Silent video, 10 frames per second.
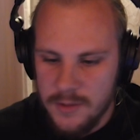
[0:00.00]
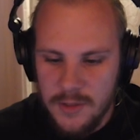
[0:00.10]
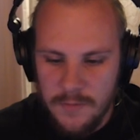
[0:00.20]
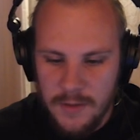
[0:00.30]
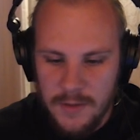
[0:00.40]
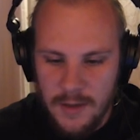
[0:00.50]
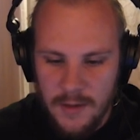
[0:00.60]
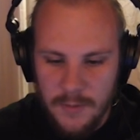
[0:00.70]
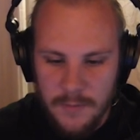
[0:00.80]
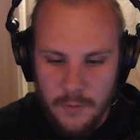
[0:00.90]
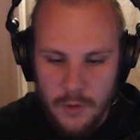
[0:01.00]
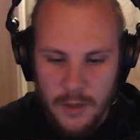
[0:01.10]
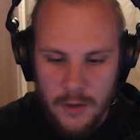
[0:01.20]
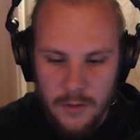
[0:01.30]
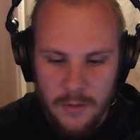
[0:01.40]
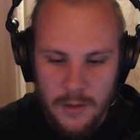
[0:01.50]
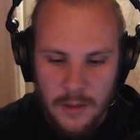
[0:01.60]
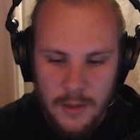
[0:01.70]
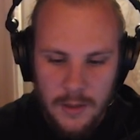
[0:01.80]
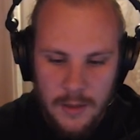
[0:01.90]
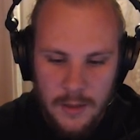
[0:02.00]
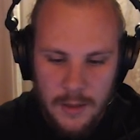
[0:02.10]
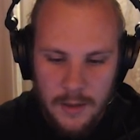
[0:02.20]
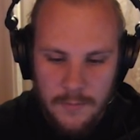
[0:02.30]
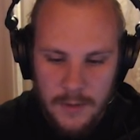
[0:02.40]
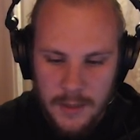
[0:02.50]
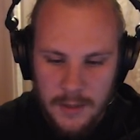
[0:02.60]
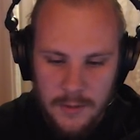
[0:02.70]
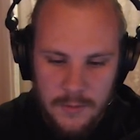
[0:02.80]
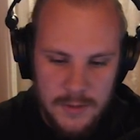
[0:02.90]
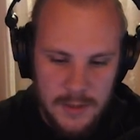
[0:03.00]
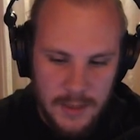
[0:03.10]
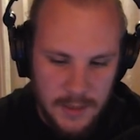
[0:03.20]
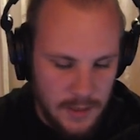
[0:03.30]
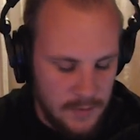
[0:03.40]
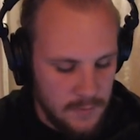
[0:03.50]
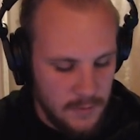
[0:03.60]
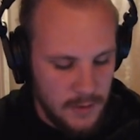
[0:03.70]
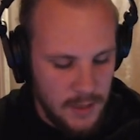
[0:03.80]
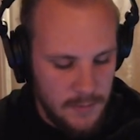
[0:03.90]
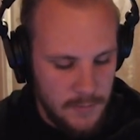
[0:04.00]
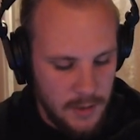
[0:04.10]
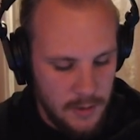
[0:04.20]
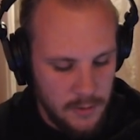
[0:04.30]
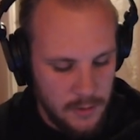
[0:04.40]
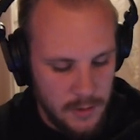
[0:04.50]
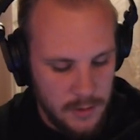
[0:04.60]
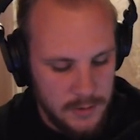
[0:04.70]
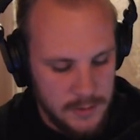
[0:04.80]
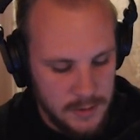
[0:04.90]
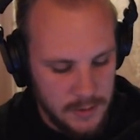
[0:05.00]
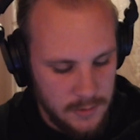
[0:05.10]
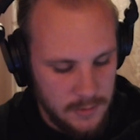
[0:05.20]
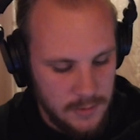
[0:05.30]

stuff that I've been working on. What I can do is I can enter a name here, let's say